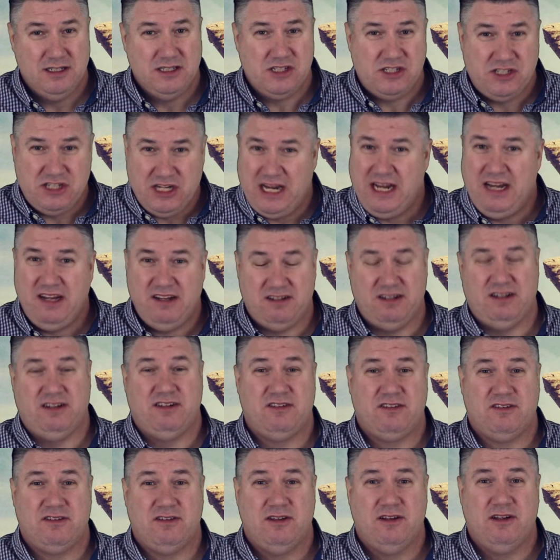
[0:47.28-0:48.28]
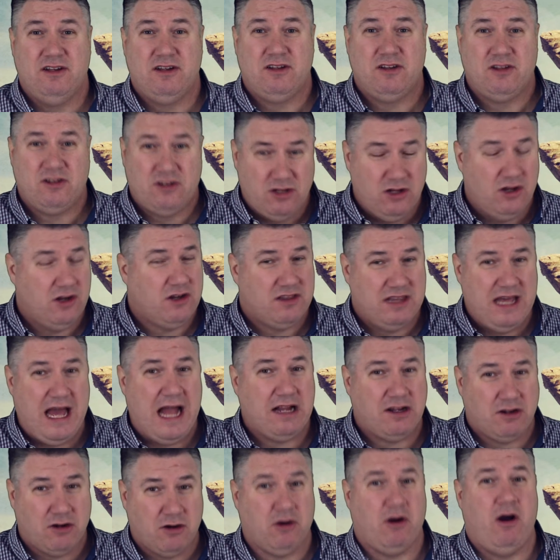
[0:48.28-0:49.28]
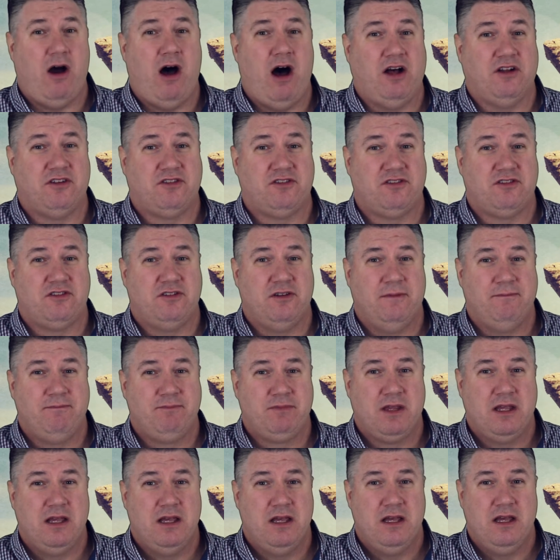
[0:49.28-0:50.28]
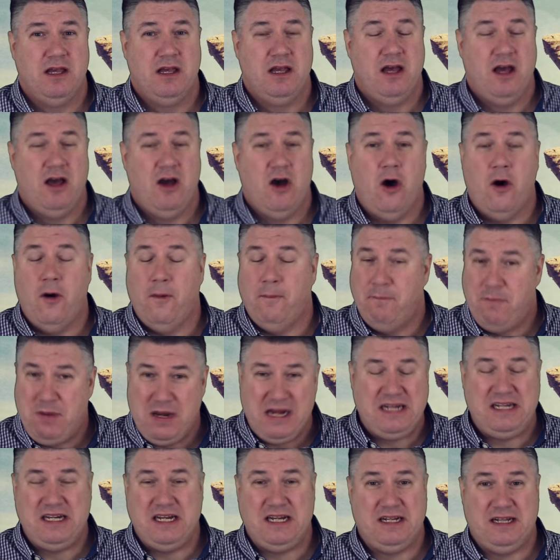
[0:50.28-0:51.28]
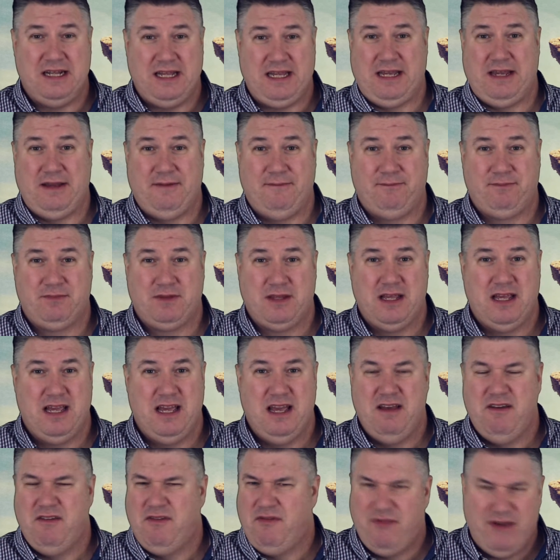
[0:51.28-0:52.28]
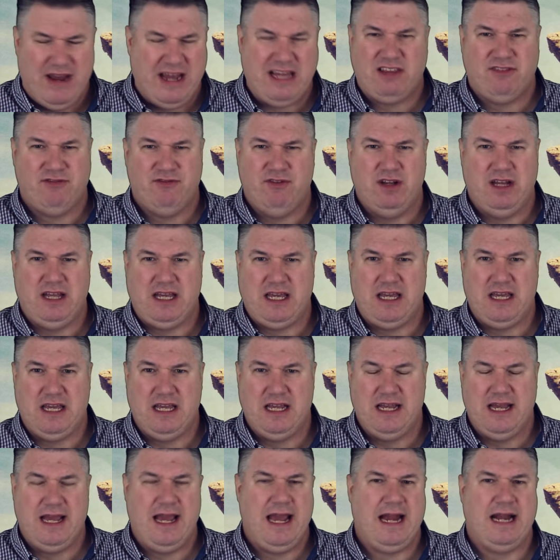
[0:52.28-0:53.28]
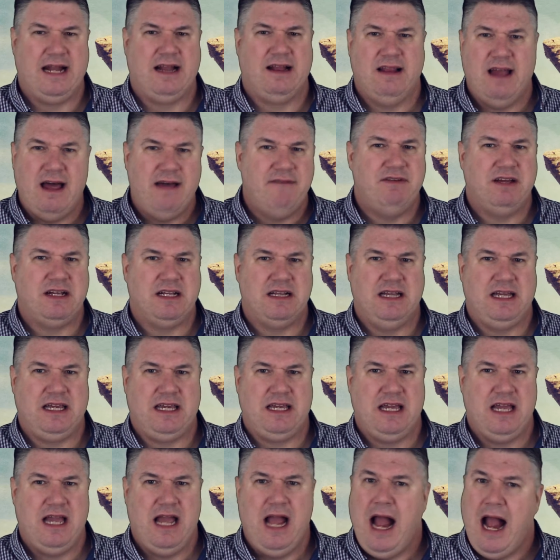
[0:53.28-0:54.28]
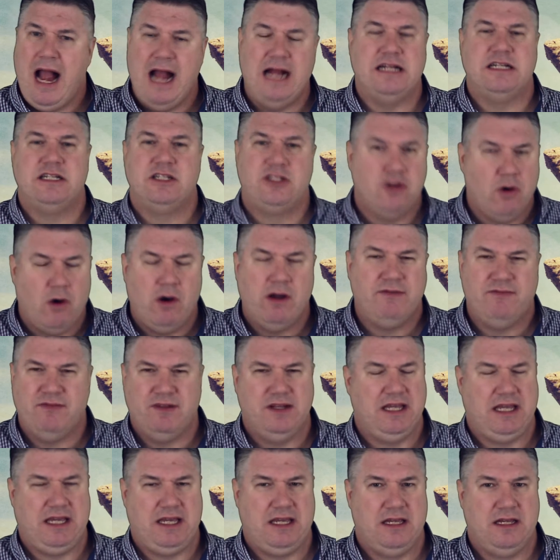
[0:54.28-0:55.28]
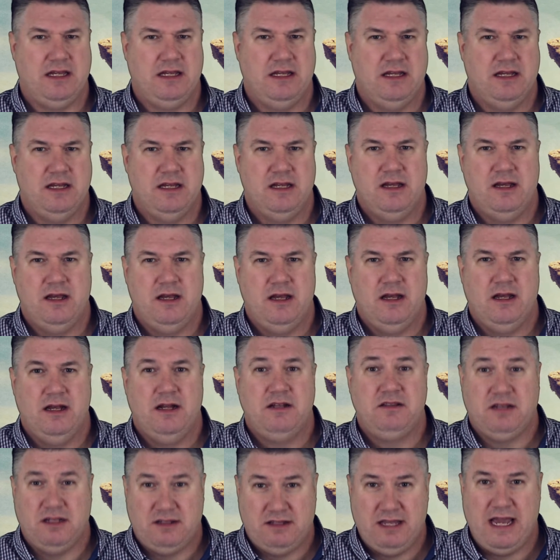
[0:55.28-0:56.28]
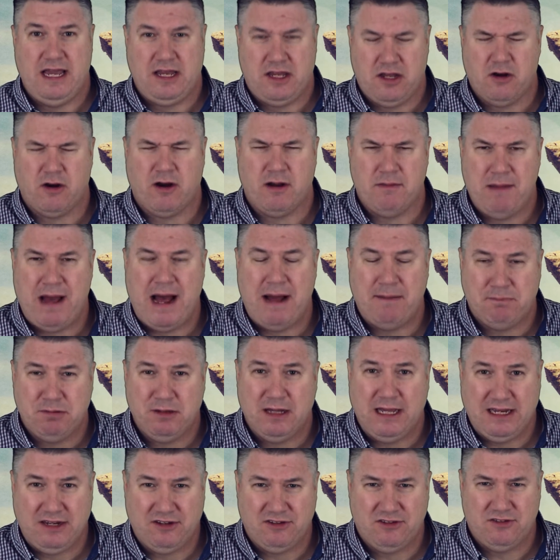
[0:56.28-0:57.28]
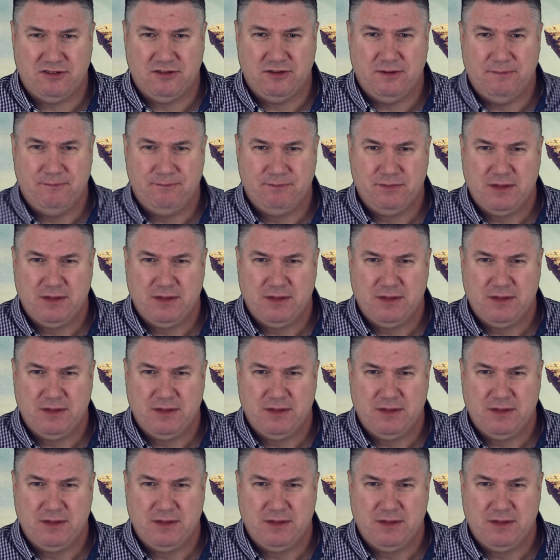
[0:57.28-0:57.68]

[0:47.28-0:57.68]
Jesus took that cross obediently, faithfully, and lovingly, and joyfully to take your and my place.